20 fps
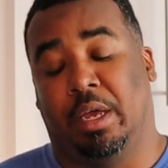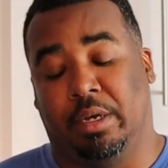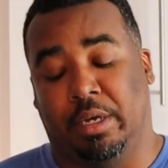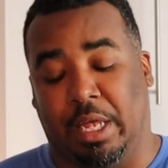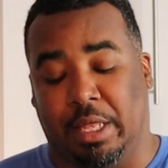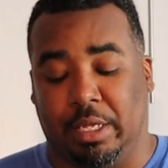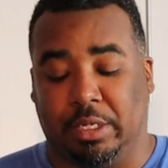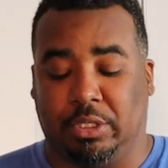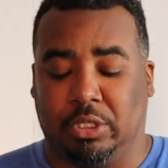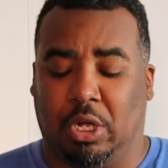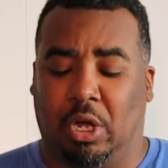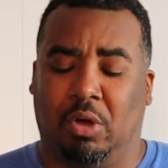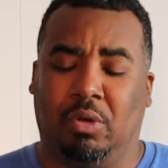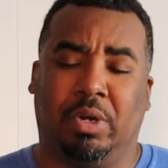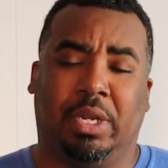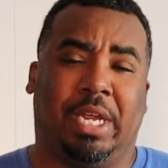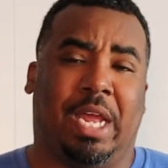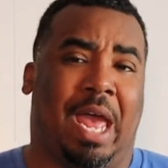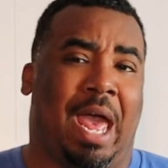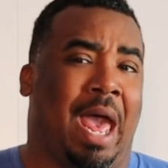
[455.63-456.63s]
Now that's
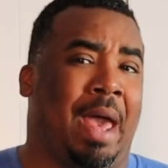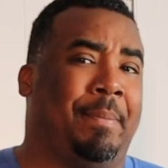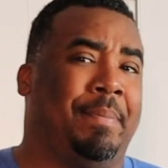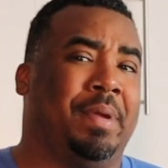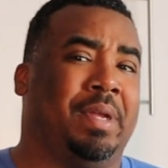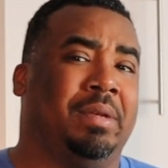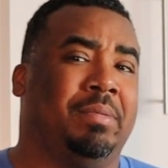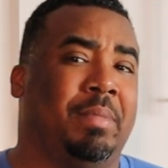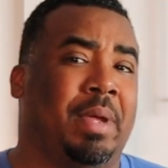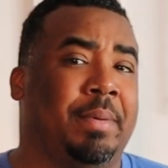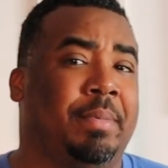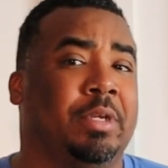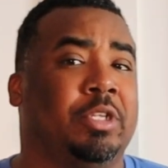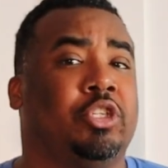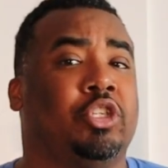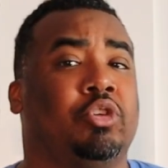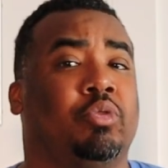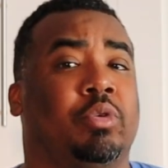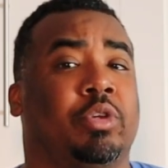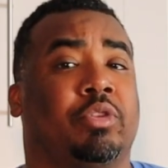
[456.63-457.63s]
only happened maybe
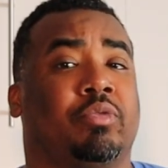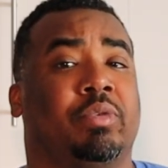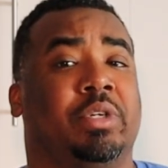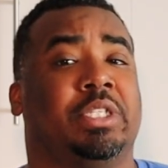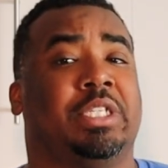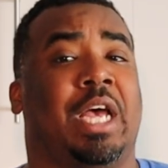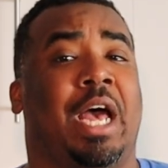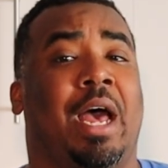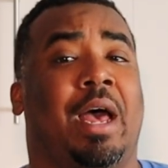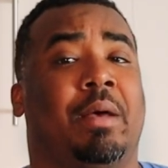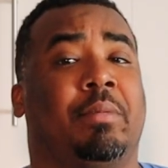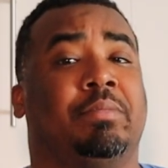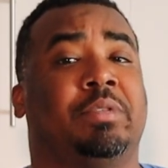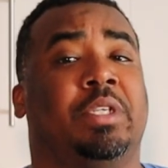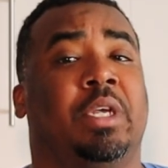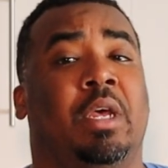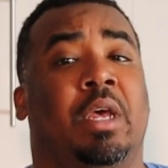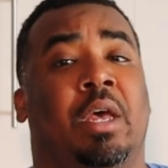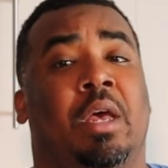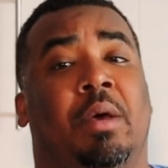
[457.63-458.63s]
2 or 3
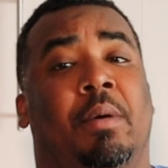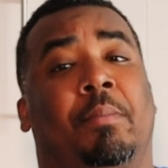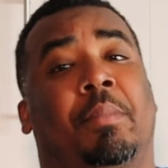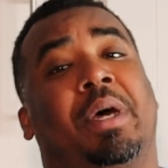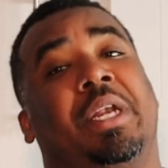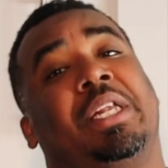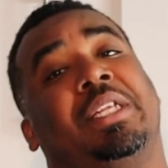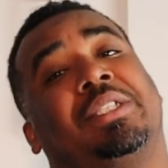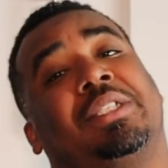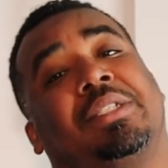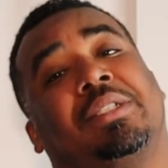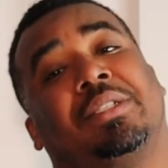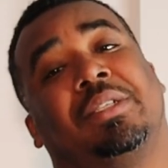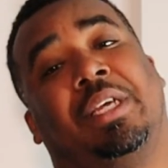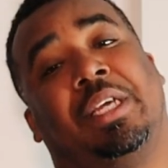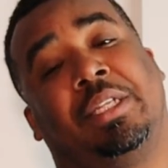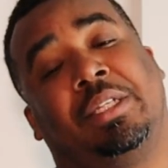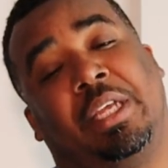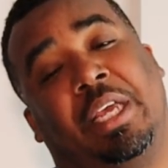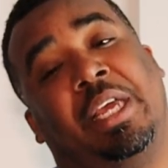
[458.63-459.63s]
times, but
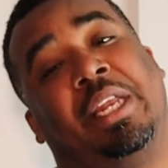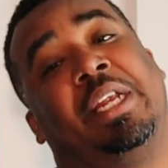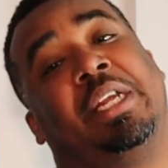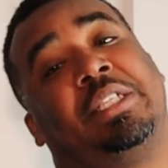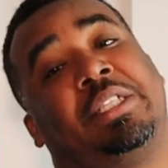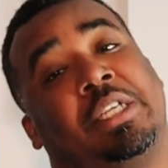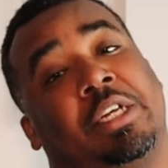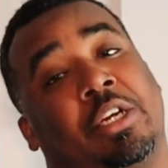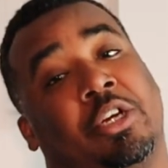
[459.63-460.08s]
it is an